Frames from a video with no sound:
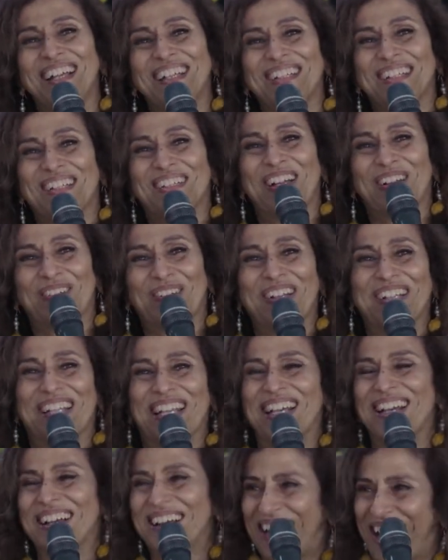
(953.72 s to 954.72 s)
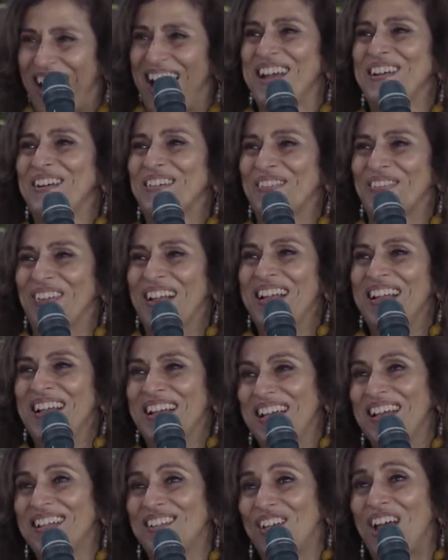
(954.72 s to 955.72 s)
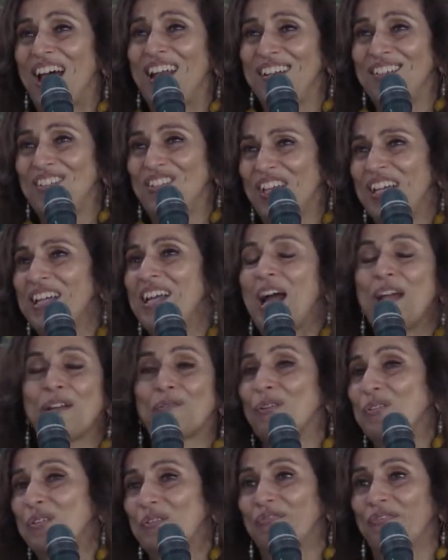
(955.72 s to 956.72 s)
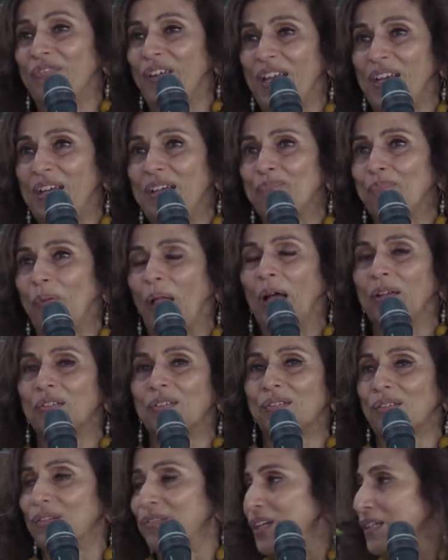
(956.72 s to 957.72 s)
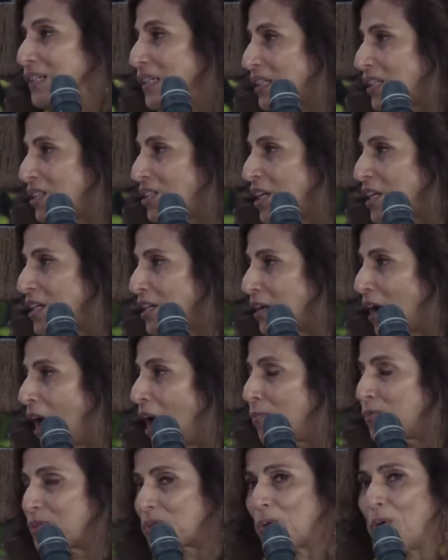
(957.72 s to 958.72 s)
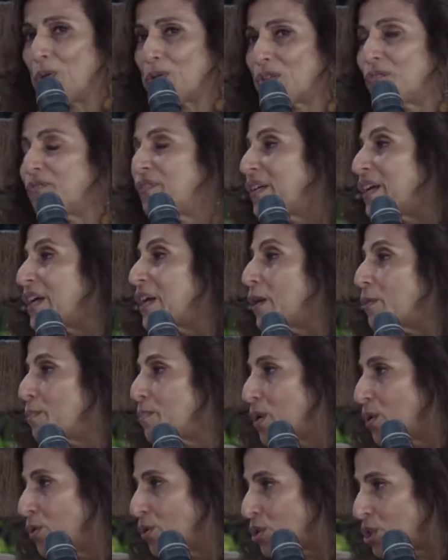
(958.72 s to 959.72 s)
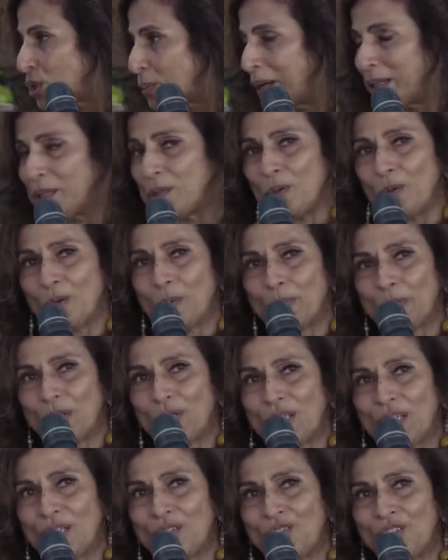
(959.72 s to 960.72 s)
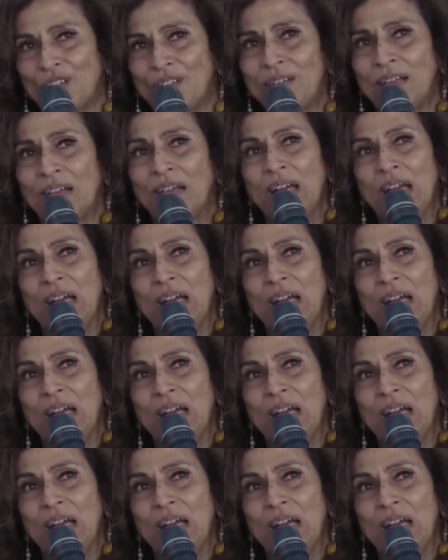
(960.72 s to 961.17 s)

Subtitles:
So it was kind of challenging. It was very surrealistic. I was also very amused by the whole procedure.